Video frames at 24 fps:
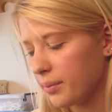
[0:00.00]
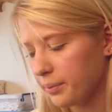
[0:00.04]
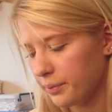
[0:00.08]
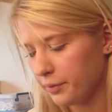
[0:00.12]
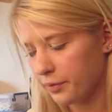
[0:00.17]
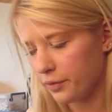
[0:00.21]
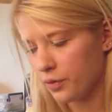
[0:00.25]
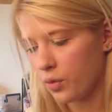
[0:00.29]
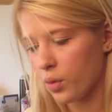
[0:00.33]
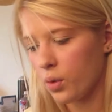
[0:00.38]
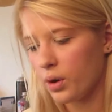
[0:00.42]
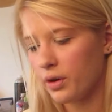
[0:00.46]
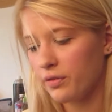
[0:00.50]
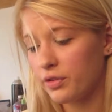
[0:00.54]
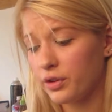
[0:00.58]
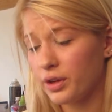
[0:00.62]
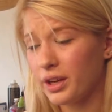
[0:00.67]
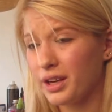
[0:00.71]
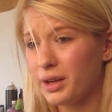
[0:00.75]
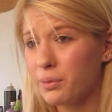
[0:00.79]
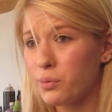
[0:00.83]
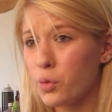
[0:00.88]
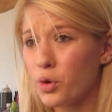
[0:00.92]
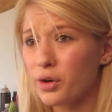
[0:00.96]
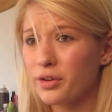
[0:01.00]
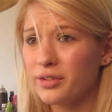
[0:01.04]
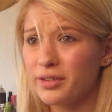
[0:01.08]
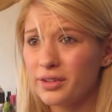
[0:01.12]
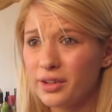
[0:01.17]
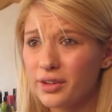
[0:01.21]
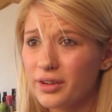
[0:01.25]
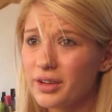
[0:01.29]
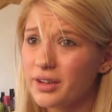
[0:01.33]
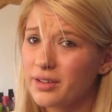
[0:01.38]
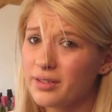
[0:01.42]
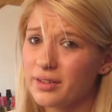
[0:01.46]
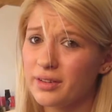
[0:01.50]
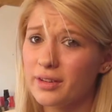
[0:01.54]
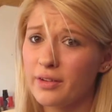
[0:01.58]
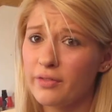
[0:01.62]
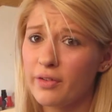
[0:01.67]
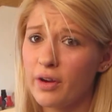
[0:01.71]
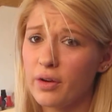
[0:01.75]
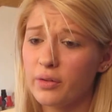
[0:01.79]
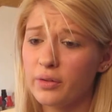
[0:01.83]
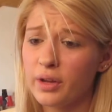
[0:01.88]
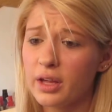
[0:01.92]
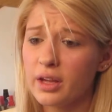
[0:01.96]
For if you're getting more serious into
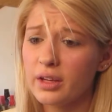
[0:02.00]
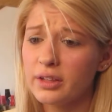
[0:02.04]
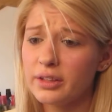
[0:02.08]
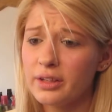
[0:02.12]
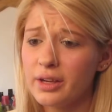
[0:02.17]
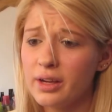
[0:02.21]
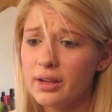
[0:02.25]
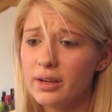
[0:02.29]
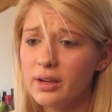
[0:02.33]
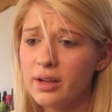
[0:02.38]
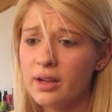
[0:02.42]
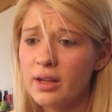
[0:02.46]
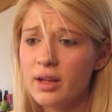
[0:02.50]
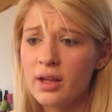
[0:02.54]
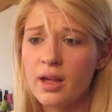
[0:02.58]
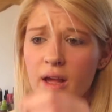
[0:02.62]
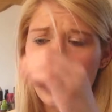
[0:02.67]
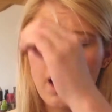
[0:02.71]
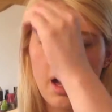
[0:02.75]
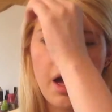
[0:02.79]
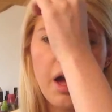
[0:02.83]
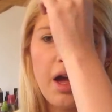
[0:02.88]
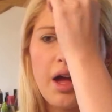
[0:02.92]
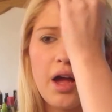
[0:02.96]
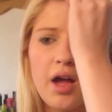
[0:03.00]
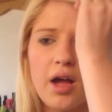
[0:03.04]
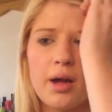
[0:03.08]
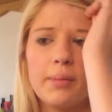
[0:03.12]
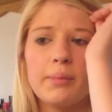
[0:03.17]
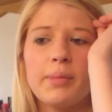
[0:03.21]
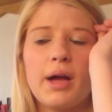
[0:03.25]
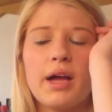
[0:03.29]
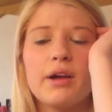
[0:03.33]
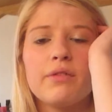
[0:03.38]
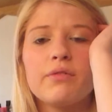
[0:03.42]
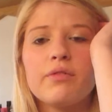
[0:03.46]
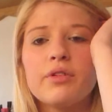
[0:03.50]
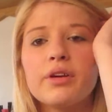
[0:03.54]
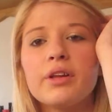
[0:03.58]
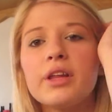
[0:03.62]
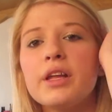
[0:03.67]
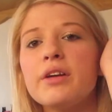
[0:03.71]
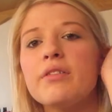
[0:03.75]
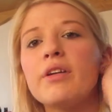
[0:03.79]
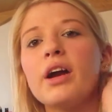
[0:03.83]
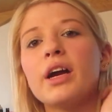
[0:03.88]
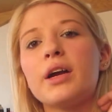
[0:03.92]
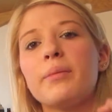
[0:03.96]
foundation, I
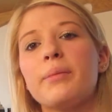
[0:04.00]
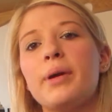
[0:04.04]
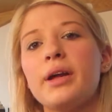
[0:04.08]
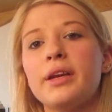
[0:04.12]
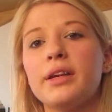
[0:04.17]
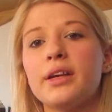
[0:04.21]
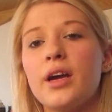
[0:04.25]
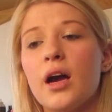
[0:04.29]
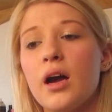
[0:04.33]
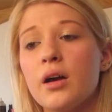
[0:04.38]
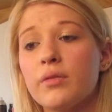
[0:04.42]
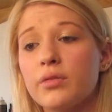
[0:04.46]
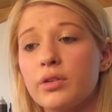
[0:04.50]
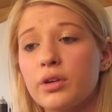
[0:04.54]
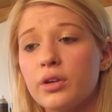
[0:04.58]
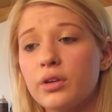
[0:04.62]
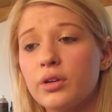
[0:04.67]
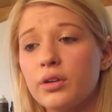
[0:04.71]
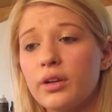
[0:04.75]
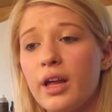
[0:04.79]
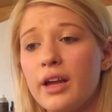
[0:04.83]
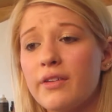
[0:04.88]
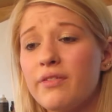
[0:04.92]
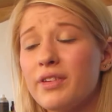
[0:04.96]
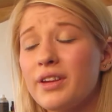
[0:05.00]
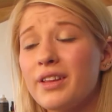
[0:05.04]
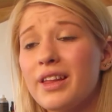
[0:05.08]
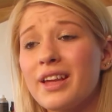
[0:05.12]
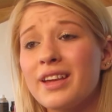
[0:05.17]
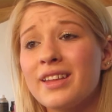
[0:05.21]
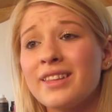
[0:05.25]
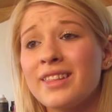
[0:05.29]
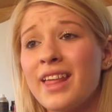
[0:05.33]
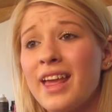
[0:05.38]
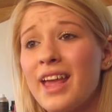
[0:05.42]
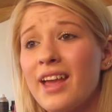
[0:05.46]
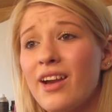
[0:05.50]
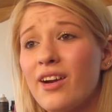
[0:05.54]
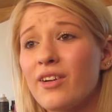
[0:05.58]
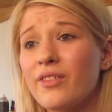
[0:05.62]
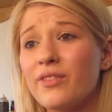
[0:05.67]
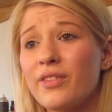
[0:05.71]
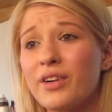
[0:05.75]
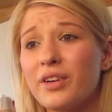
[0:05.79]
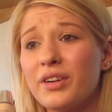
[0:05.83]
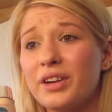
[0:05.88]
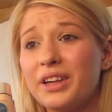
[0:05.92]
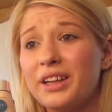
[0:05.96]
really recommend CoverGirl. I feel like they are
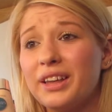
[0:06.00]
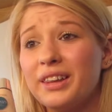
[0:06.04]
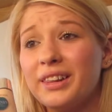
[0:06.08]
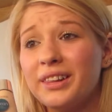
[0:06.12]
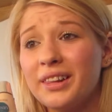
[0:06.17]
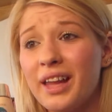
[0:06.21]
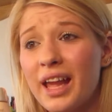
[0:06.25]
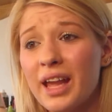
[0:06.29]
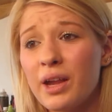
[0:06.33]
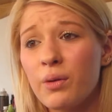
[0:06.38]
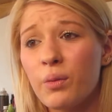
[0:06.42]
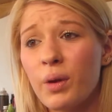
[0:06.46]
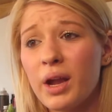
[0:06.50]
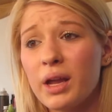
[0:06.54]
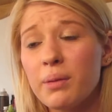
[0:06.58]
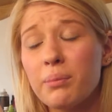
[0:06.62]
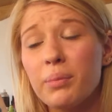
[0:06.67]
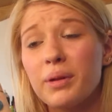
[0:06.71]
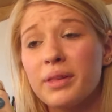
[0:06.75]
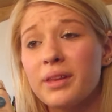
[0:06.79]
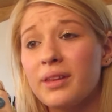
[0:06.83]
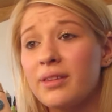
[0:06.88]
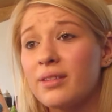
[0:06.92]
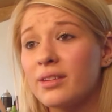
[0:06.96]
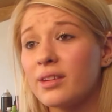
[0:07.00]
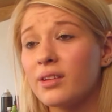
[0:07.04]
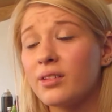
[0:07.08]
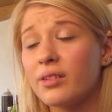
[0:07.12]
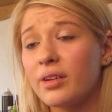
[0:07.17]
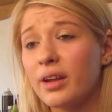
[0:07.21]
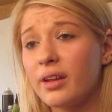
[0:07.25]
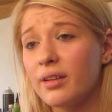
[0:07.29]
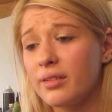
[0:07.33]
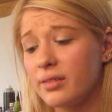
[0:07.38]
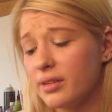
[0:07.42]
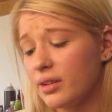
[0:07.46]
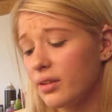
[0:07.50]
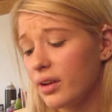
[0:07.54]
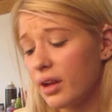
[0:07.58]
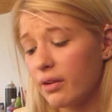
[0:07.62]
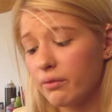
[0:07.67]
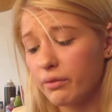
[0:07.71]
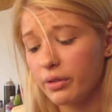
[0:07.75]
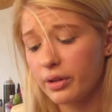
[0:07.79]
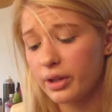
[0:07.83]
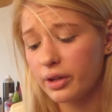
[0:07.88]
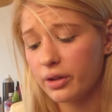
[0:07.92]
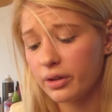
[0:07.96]
very lightweight, but still got
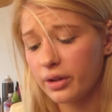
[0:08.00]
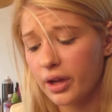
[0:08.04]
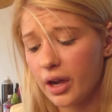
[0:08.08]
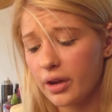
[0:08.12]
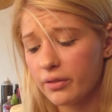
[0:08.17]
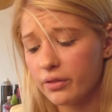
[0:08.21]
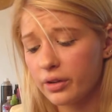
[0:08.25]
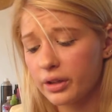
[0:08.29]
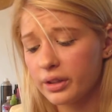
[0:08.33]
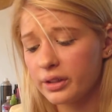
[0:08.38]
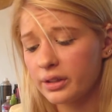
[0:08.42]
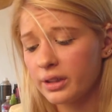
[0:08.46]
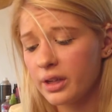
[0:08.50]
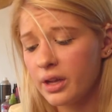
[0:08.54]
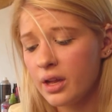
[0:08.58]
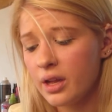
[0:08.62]
really good coverage.